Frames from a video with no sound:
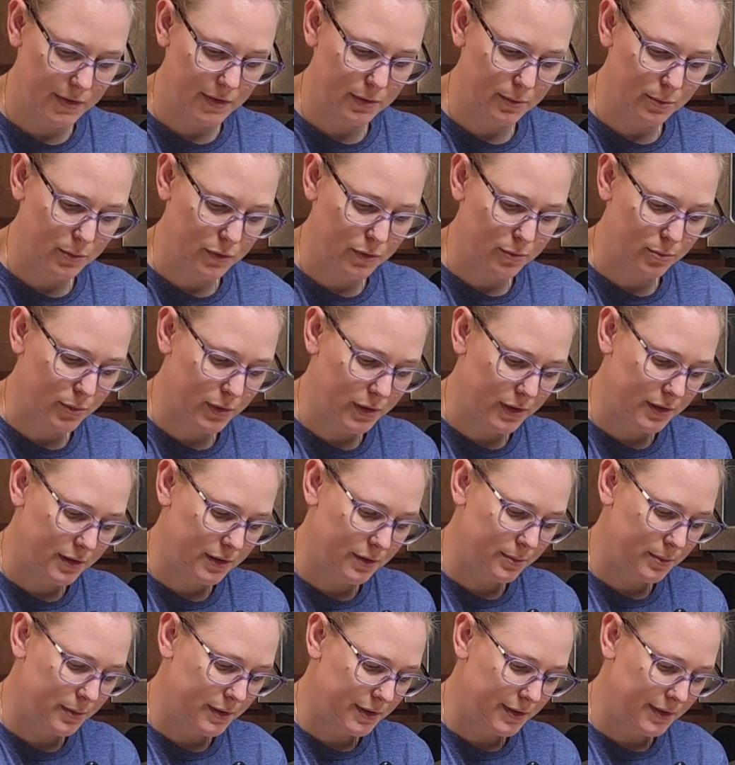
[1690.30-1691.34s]
Still more
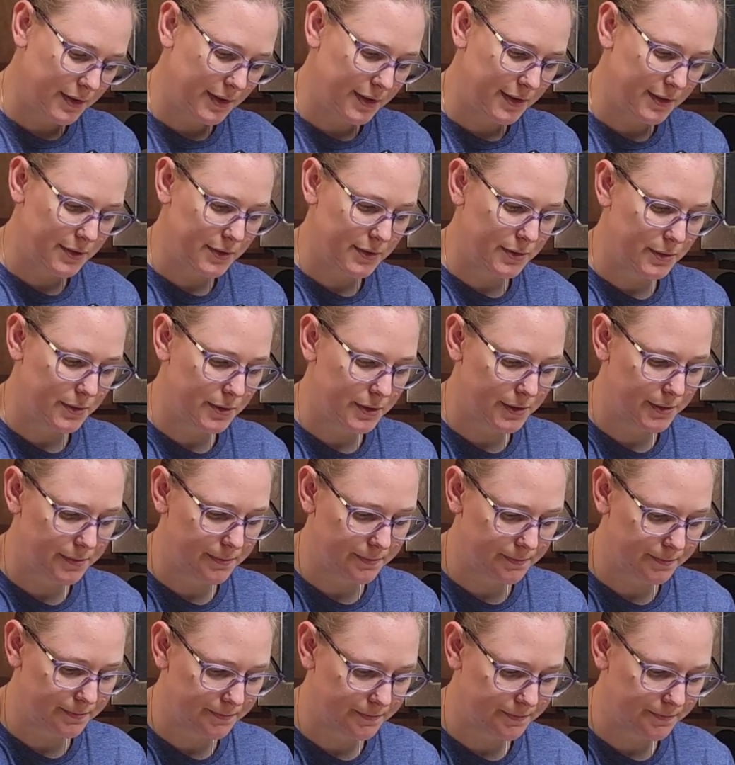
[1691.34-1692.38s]
butter, but I think it's all
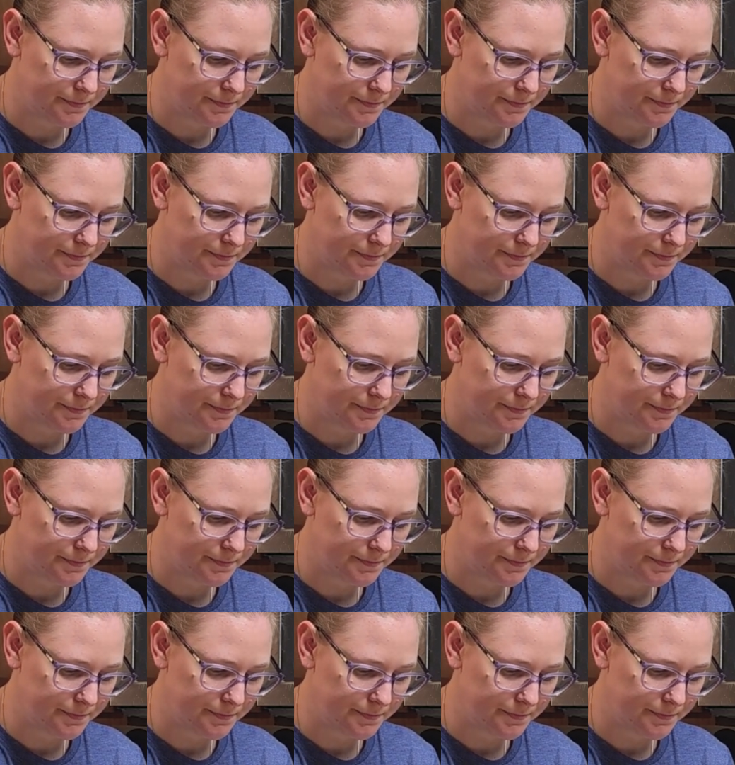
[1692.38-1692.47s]
right.